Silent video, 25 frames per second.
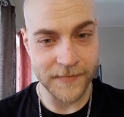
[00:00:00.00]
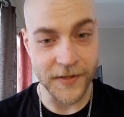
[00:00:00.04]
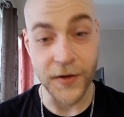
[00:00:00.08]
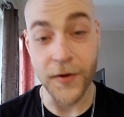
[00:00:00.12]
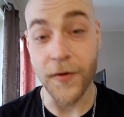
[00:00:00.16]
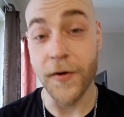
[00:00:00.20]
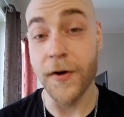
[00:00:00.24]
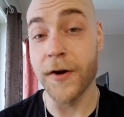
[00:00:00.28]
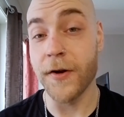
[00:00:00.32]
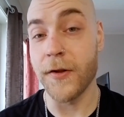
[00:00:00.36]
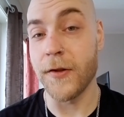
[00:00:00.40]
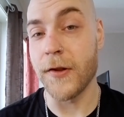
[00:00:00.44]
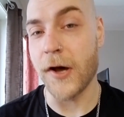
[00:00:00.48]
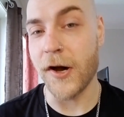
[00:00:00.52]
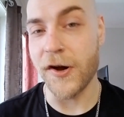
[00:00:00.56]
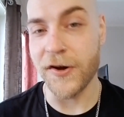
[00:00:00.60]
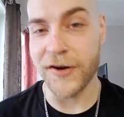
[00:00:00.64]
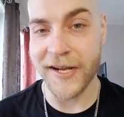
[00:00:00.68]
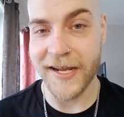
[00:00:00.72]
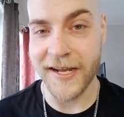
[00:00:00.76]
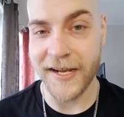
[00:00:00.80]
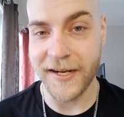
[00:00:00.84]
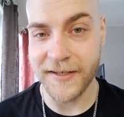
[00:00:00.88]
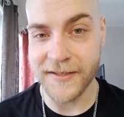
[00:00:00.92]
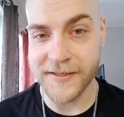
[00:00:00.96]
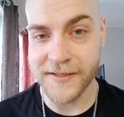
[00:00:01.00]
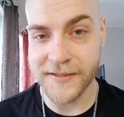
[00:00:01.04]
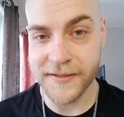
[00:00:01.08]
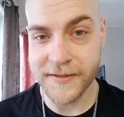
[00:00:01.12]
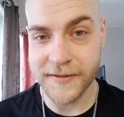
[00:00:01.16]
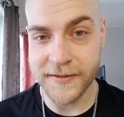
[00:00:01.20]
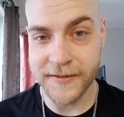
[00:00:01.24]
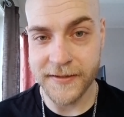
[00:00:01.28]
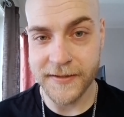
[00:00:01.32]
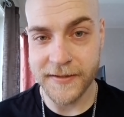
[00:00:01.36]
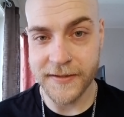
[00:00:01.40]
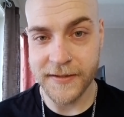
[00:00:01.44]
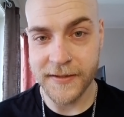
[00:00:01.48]
your longings,
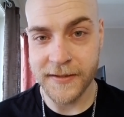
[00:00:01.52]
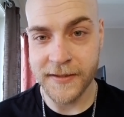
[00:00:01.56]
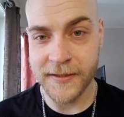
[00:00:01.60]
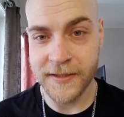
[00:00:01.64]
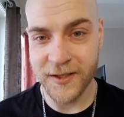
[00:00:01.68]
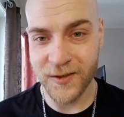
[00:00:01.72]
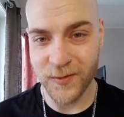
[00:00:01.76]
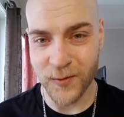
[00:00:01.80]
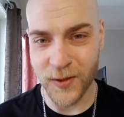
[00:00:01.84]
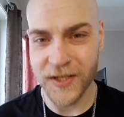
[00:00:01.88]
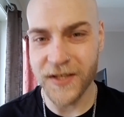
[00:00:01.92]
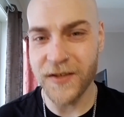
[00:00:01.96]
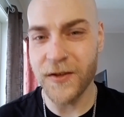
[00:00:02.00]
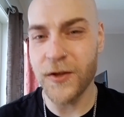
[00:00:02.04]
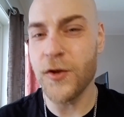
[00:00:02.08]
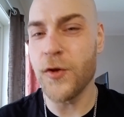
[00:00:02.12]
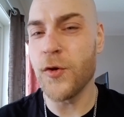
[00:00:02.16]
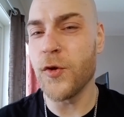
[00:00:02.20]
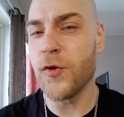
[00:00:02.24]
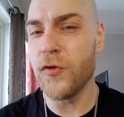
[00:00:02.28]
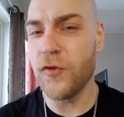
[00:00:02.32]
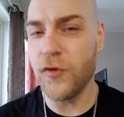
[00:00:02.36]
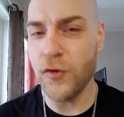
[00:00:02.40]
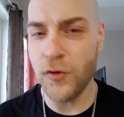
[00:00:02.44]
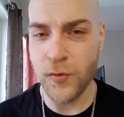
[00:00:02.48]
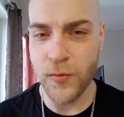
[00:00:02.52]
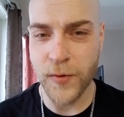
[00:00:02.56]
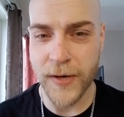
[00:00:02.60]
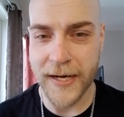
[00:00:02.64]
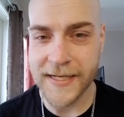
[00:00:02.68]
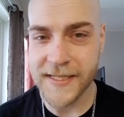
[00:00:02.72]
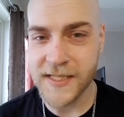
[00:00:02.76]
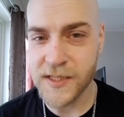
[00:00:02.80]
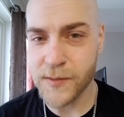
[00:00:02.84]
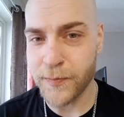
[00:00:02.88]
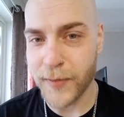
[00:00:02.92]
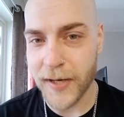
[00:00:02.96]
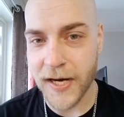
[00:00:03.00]
what you do
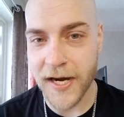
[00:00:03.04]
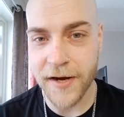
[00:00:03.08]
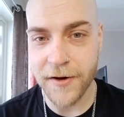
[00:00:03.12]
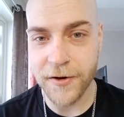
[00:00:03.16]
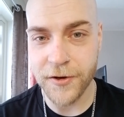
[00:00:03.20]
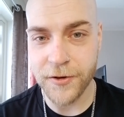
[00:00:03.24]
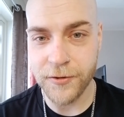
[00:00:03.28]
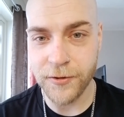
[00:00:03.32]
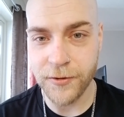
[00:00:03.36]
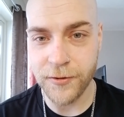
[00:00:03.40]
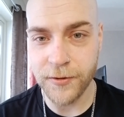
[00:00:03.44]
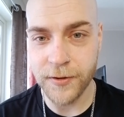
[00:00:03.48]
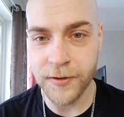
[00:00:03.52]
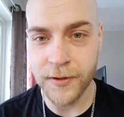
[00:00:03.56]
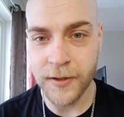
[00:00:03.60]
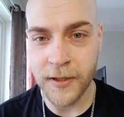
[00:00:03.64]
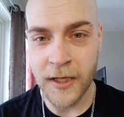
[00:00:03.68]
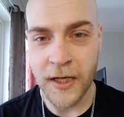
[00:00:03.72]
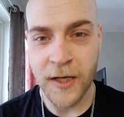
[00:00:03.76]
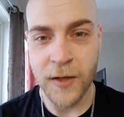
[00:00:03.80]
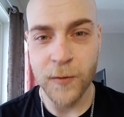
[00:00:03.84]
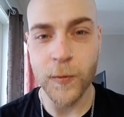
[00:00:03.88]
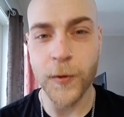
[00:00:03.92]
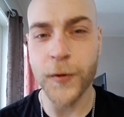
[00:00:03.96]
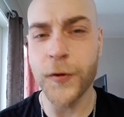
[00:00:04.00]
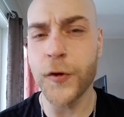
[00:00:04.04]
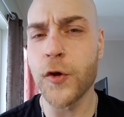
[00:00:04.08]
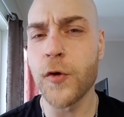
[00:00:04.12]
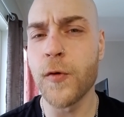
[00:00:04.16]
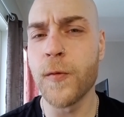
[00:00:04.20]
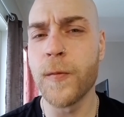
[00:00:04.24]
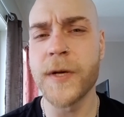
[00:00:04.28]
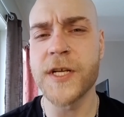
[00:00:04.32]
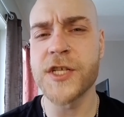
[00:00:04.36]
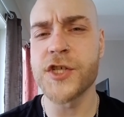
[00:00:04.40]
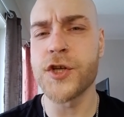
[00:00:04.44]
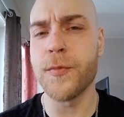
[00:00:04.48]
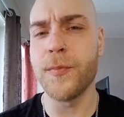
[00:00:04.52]
aspire to, what you
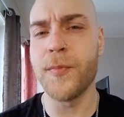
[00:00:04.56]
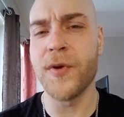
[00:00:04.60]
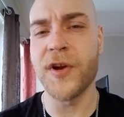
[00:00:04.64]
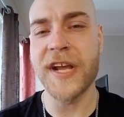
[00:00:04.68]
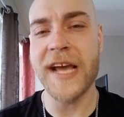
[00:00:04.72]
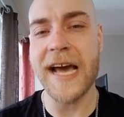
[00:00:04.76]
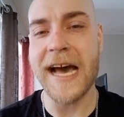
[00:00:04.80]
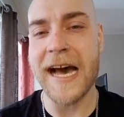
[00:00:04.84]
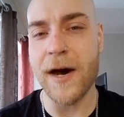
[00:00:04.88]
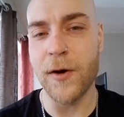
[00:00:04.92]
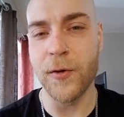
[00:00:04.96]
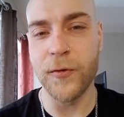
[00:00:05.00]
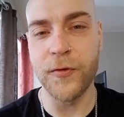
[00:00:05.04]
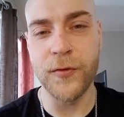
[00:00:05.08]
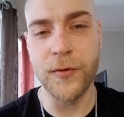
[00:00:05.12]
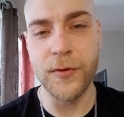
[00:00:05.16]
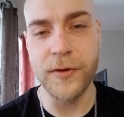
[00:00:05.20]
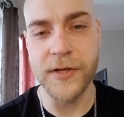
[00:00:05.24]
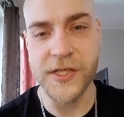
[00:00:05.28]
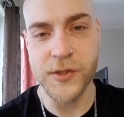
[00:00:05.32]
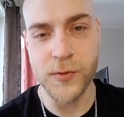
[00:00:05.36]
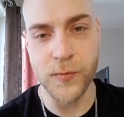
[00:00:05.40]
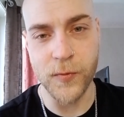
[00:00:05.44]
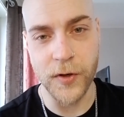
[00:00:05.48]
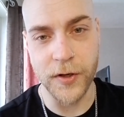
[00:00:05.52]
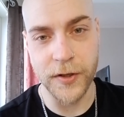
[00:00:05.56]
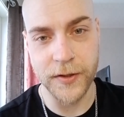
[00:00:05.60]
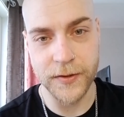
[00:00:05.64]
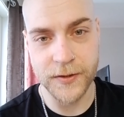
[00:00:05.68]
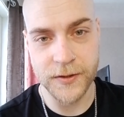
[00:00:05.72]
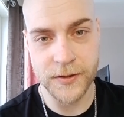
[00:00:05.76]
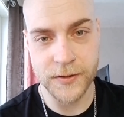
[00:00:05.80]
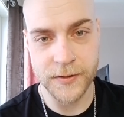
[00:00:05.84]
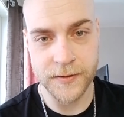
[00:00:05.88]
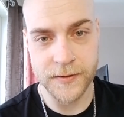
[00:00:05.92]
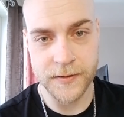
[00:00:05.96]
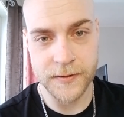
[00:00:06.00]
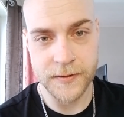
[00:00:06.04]
wish to bring out to this
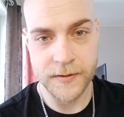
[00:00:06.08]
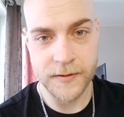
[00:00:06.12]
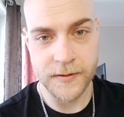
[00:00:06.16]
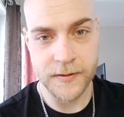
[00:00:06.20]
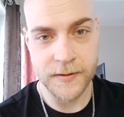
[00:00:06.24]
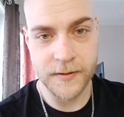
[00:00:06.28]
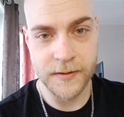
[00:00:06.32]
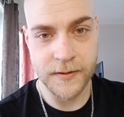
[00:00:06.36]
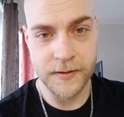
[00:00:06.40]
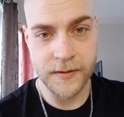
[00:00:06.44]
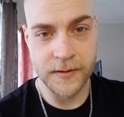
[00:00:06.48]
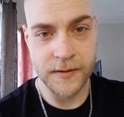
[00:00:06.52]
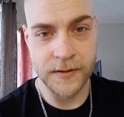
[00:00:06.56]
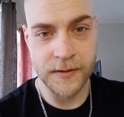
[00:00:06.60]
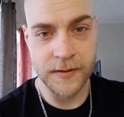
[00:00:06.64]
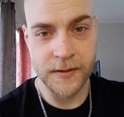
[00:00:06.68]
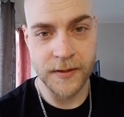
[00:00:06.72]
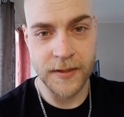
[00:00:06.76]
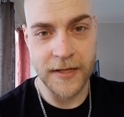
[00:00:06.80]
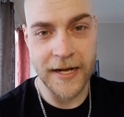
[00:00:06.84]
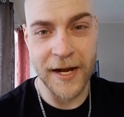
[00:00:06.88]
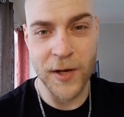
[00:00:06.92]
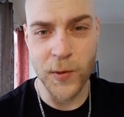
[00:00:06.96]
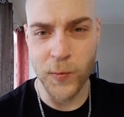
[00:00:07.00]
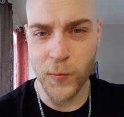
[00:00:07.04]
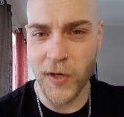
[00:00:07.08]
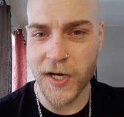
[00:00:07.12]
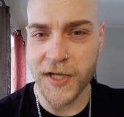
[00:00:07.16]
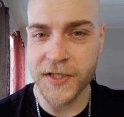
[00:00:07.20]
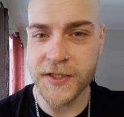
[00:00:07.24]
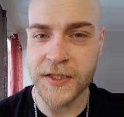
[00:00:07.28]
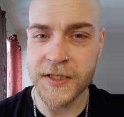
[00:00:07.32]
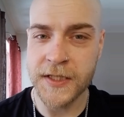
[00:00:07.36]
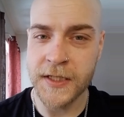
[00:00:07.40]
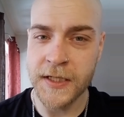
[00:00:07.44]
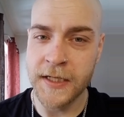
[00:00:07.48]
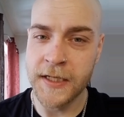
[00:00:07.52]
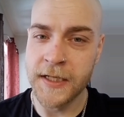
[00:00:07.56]
world, and
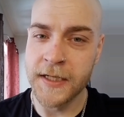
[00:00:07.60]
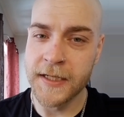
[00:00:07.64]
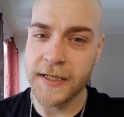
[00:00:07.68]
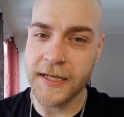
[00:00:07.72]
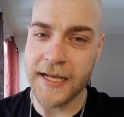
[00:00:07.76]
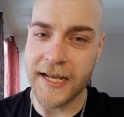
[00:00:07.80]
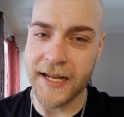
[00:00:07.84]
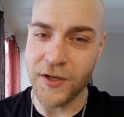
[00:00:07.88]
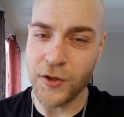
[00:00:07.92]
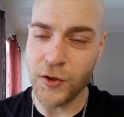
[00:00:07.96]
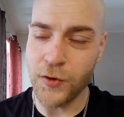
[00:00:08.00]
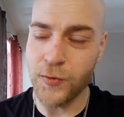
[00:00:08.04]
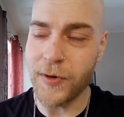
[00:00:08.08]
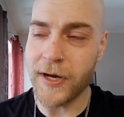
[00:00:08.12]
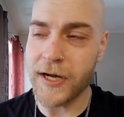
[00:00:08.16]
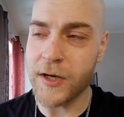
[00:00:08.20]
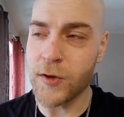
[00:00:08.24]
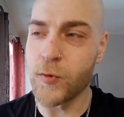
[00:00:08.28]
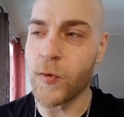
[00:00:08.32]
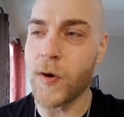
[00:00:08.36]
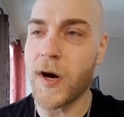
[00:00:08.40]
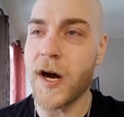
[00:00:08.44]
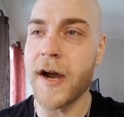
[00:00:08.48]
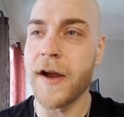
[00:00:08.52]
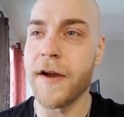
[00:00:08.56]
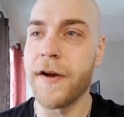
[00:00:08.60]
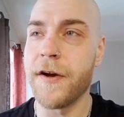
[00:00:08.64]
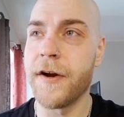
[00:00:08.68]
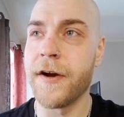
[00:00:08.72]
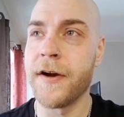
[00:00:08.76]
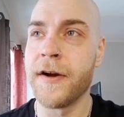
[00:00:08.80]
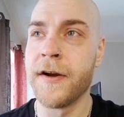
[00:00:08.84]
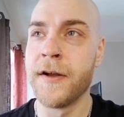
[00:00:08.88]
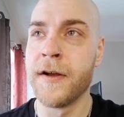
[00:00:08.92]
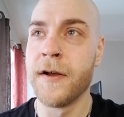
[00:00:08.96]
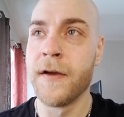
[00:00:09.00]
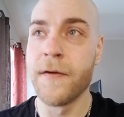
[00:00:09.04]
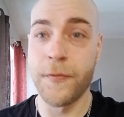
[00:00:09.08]
what can you
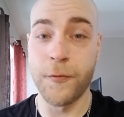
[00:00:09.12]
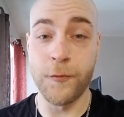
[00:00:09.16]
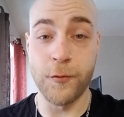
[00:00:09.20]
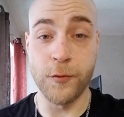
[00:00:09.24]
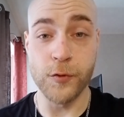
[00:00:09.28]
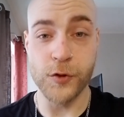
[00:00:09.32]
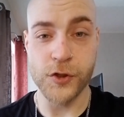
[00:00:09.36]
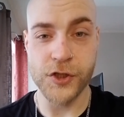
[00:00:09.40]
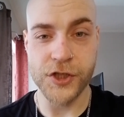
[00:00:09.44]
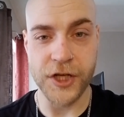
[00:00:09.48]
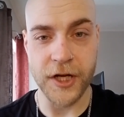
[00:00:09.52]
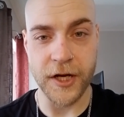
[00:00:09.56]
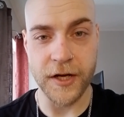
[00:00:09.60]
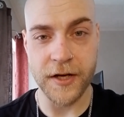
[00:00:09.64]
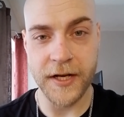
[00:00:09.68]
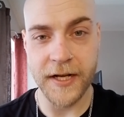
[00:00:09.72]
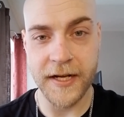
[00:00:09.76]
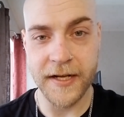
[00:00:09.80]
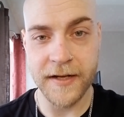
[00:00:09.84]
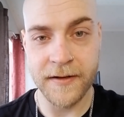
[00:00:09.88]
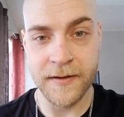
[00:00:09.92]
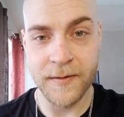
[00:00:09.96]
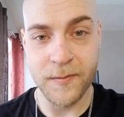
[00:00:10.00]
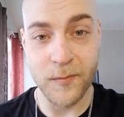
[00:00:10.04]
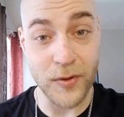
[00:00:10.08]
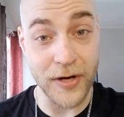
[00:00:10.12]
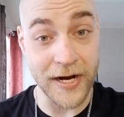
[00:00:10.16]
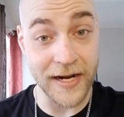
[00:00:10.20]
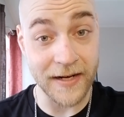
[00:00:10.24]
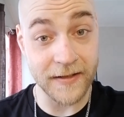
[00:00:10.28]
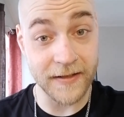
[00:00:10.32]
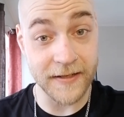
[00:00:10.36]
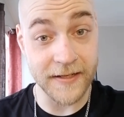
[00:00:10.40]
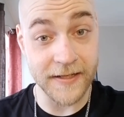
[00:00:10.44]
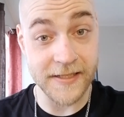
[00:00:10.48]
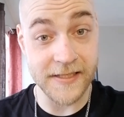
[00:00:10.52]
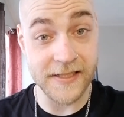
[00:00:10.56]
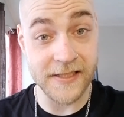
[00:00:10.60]
acquire through study,
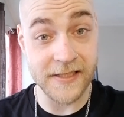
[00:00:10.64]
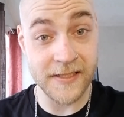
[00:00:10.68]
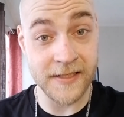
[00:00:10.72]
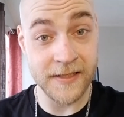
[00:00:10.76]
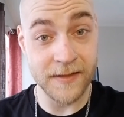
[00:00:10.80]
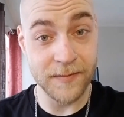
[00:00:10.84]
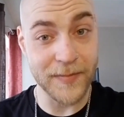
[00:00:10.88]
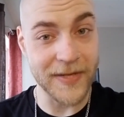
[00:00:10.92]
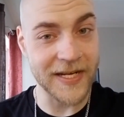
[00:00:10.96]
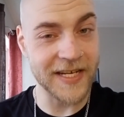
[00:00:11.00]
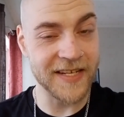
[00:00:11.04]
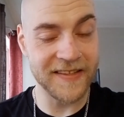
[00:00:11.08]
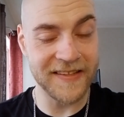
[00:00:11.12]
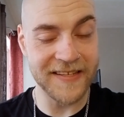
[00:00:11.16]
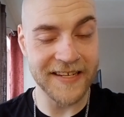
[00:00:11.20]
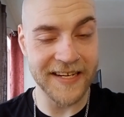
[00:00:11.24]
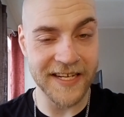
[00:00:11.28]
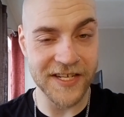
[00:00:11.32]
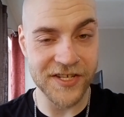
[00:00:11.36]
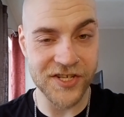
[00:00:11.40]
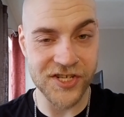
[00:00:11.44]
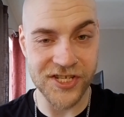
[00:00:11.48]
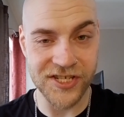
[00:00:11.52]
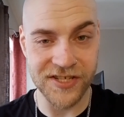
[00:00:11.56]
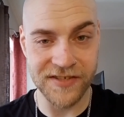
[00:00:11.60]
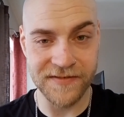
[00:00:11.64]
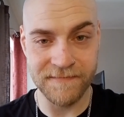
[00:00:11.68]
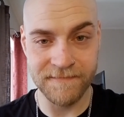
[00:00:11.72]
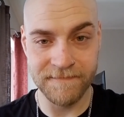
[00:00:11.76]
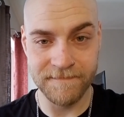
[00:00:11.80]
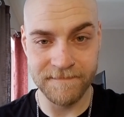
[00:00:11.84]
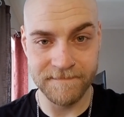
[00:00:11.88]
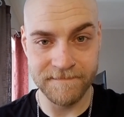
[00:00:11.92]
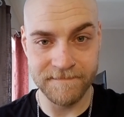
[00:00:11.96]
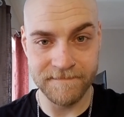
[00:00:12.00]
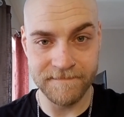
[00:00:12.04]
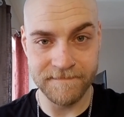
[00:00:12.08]
practice, meditation,